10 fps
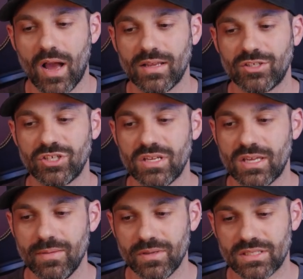I just to
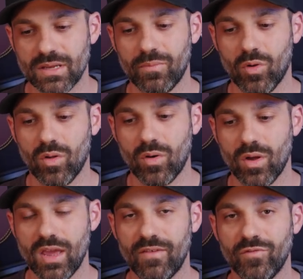keep it simple,
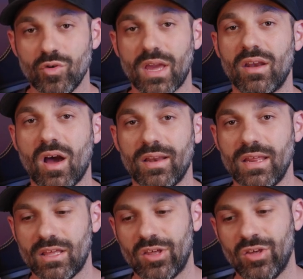if you cannot
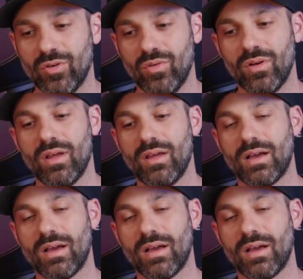EQ